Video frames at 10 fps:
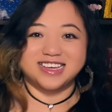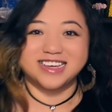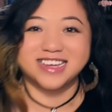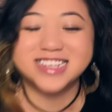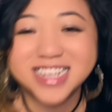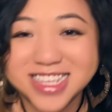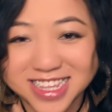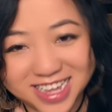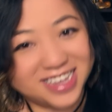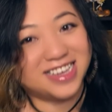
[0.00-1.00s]

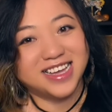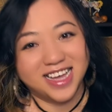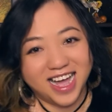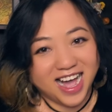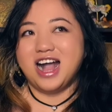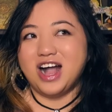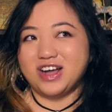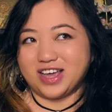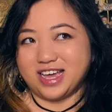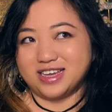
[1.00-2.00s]
Disney.
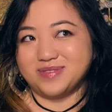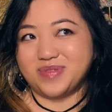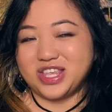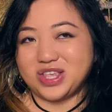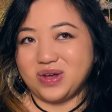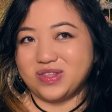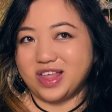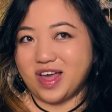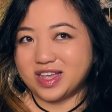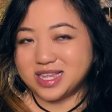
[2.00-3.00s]
Okay, so
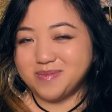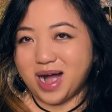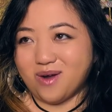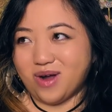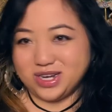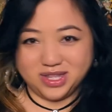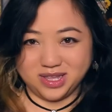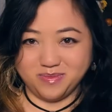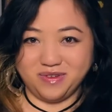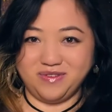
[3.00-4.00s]
the last time I watched
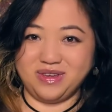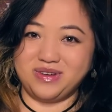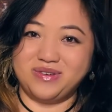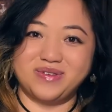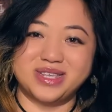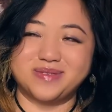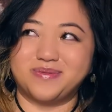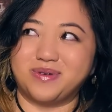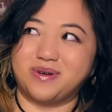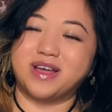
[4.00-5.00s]
this movie was,
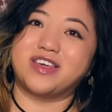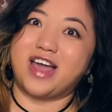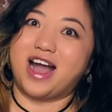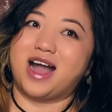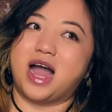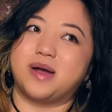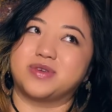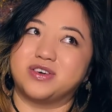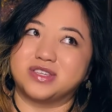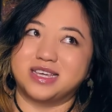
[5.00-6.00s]
yeah,
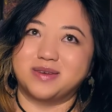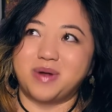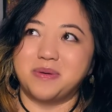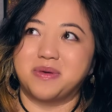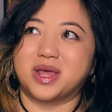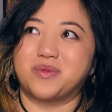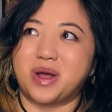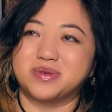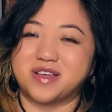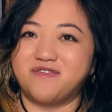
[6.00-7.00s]
I'm guilty, probably like when
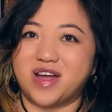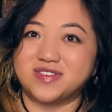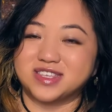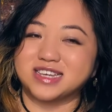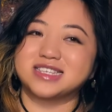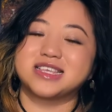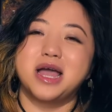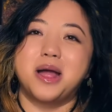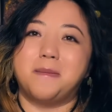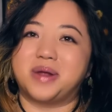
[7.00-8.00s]
I was like 5 or 6,
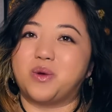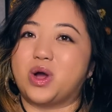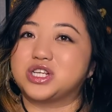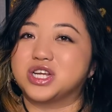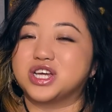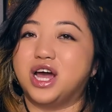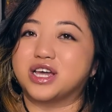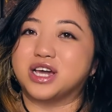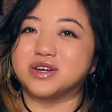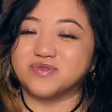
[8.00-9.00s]
but I watched it
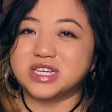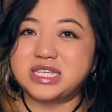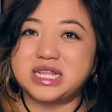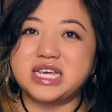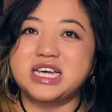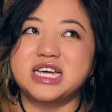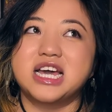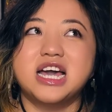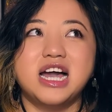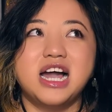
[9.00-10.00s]
again recently.
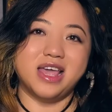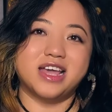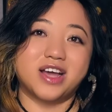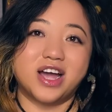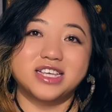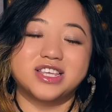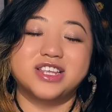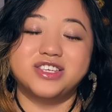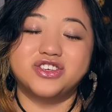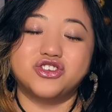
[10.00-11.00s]
And guys,
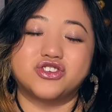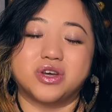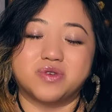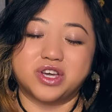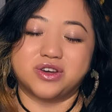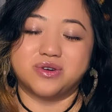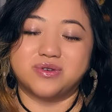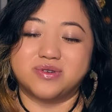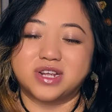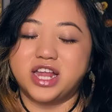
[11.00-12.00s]
it is just so
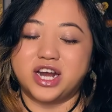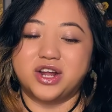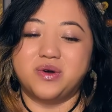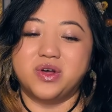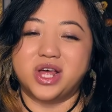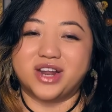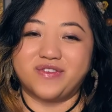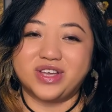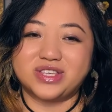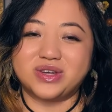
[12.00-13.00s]
cute. And I know a lot
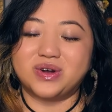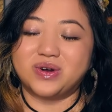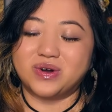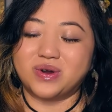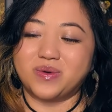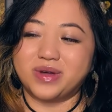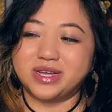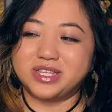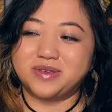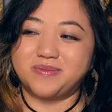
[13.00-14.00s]
of us are
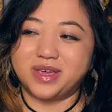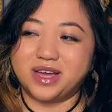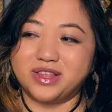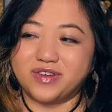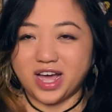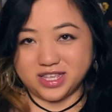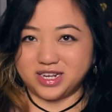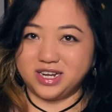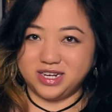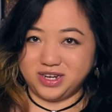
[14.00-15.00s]
going to be a little
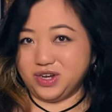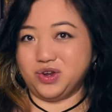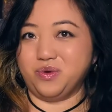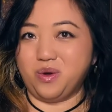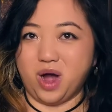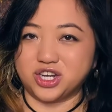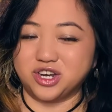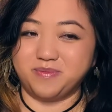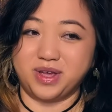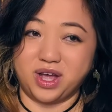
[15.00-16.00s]
hesitant to rewatch
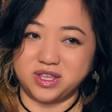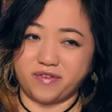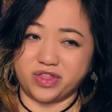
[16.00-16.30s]
it because